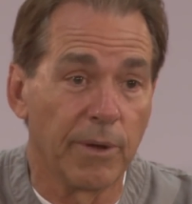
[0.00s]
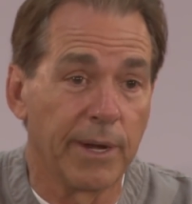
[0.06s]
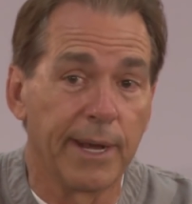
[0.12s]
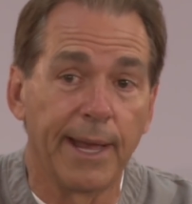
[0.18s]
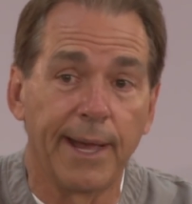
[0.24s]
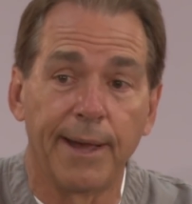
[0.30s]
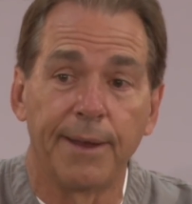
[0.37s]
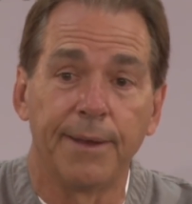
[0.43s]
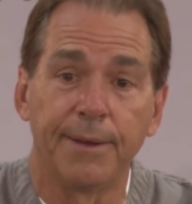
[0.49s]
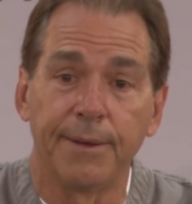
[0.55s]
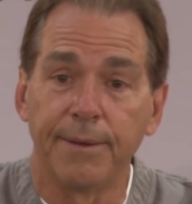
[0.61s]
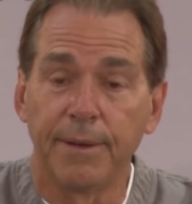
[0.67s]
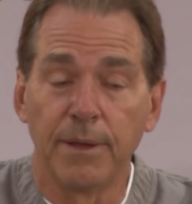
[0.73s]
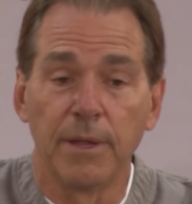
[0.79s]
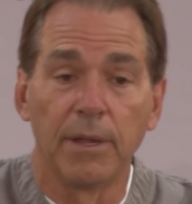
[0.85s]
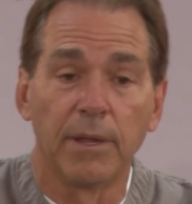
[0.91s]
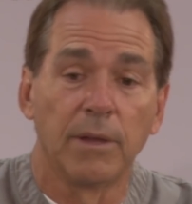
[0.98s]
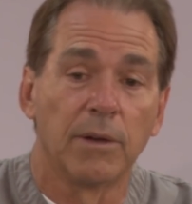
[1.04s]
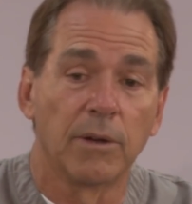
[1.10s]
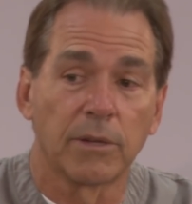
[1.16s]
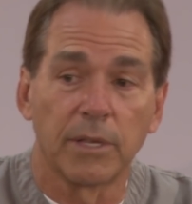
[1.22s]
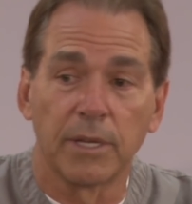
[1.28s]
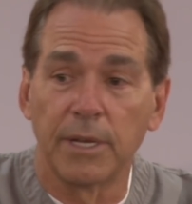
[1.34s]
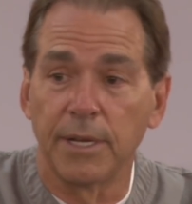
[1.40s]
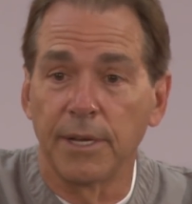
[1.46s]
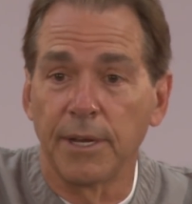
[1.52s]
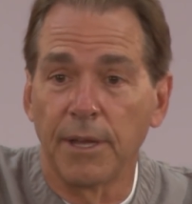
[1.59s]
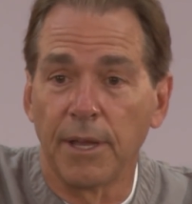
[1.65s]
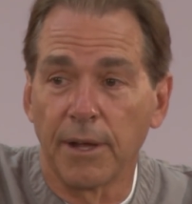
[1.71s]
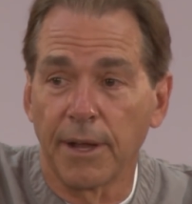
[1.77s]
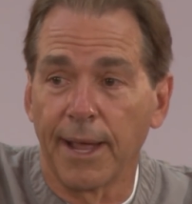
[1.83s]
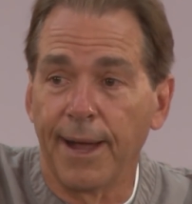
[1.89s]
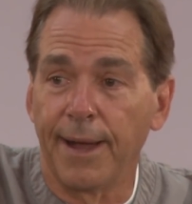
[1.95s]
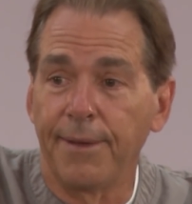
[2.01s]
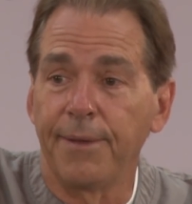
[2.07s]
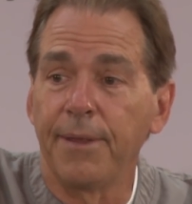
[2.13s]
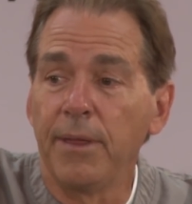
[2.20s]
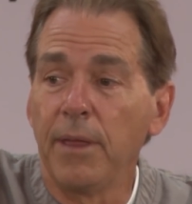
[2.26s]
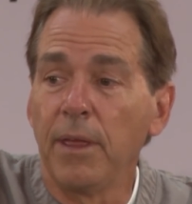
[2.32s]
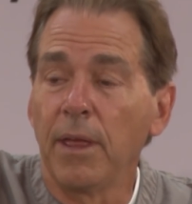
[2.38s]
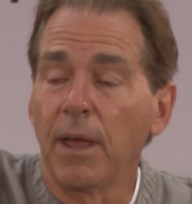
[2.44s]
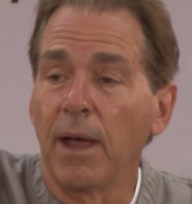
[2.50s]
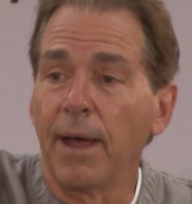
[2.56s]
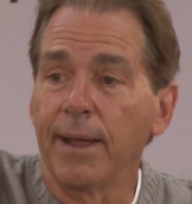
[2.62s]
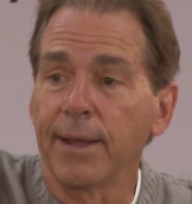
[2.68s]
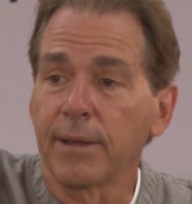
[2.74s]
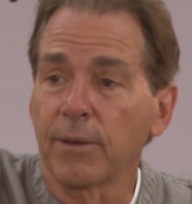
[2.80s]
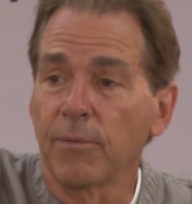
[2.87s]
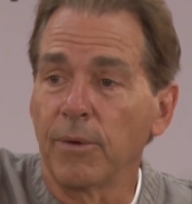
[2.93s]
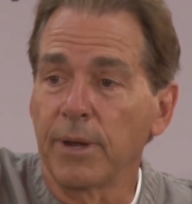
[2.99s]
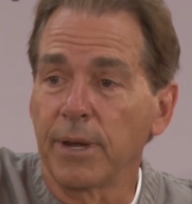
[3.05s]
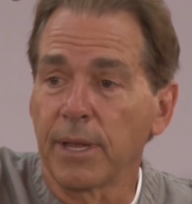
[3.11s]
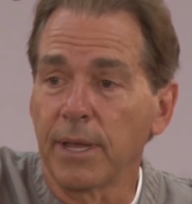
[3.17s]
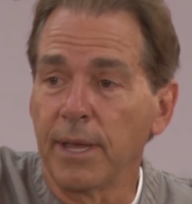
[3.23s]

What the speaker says: went down and hooked it in the dugout, all right, to win the